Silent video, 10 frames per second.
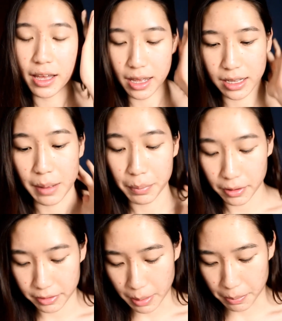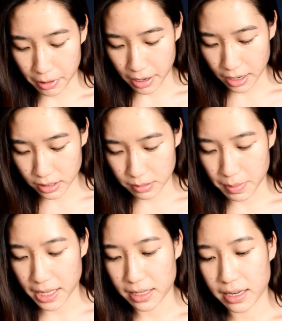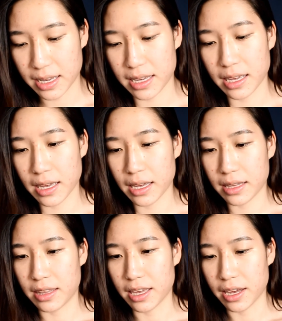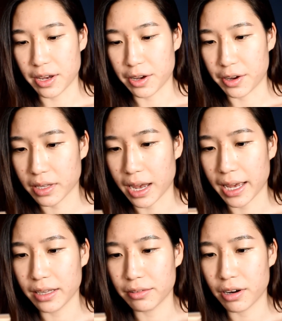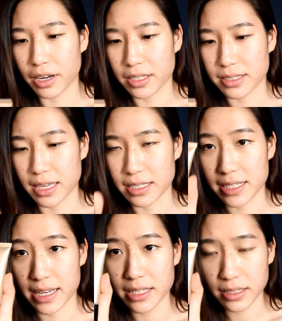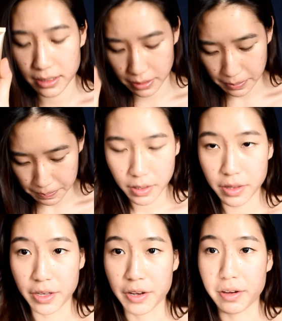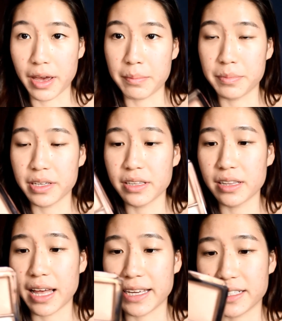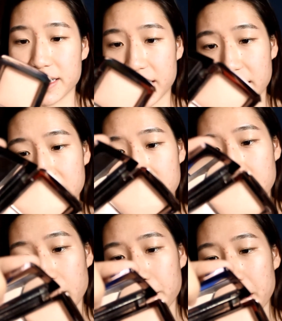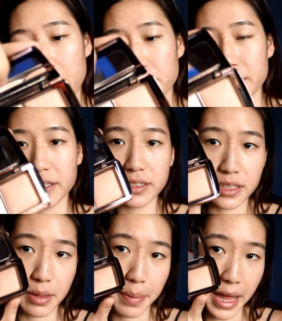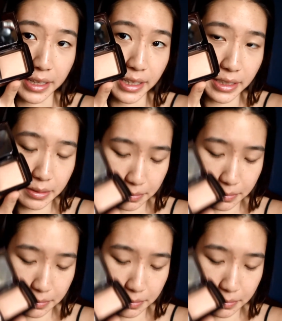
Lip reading: a couple of their products, mainly their Hyaluronic Skin Tint, their ambient lighting powders in the palette,